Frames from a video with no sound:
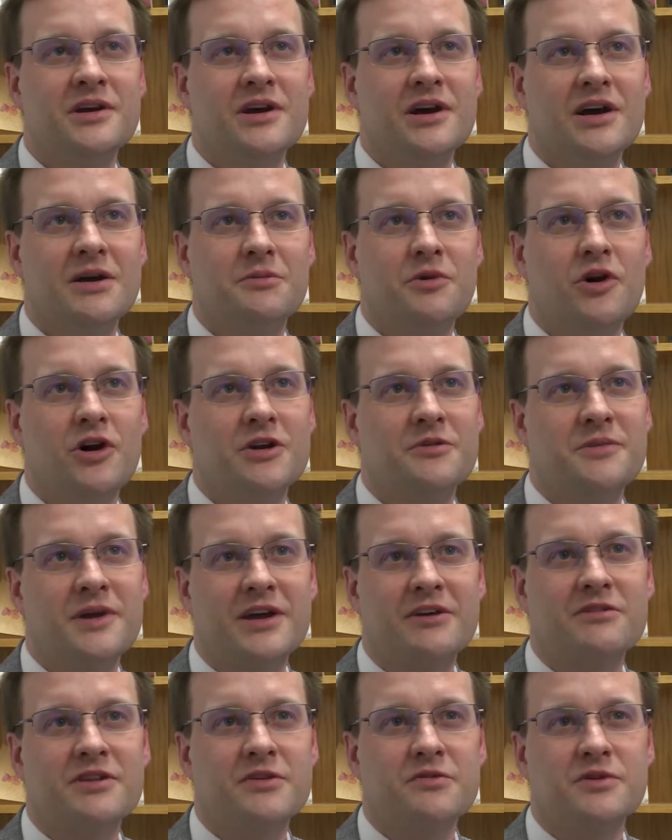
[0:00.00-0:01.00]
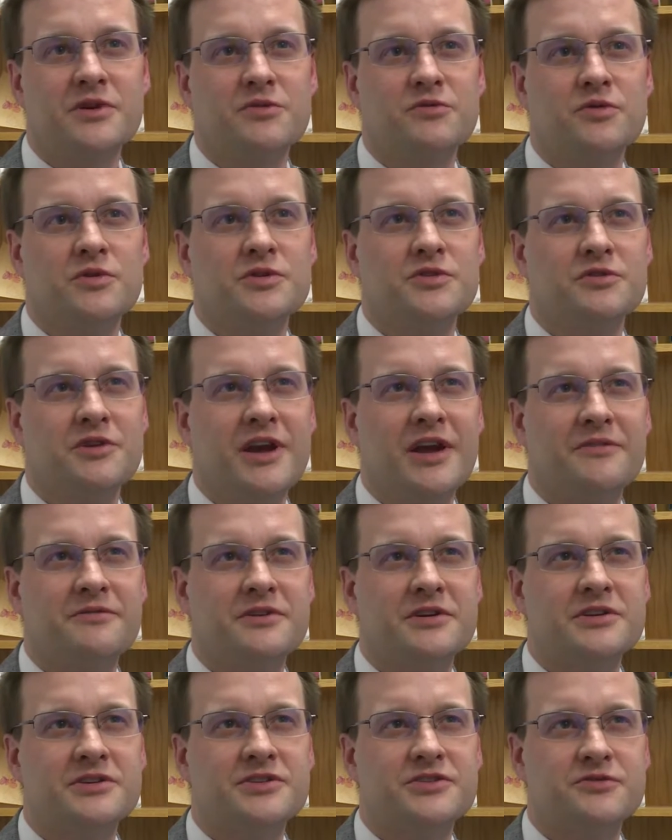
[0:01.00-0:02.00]
automatically re-enrolled or have
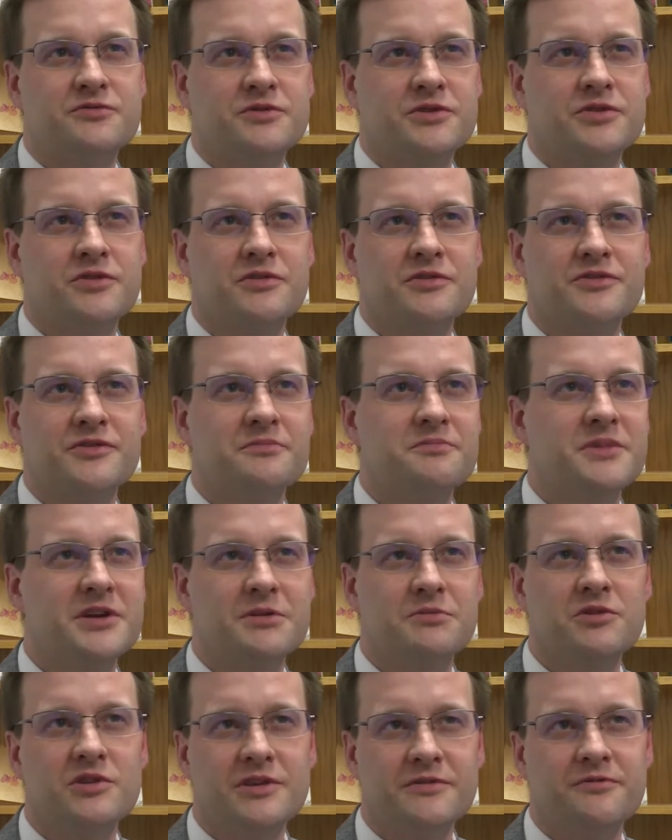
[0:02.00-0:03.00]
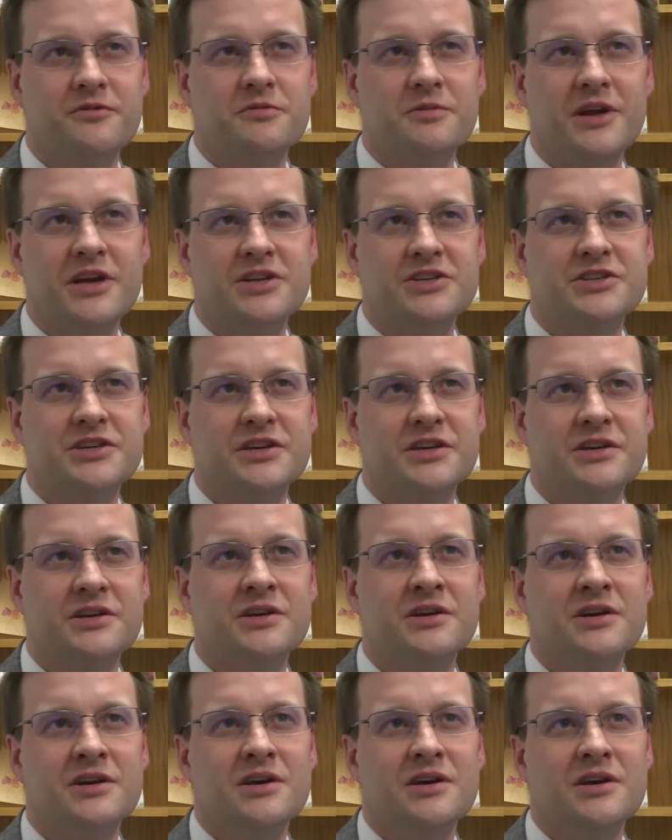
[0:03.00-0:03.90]
to just return some minimal information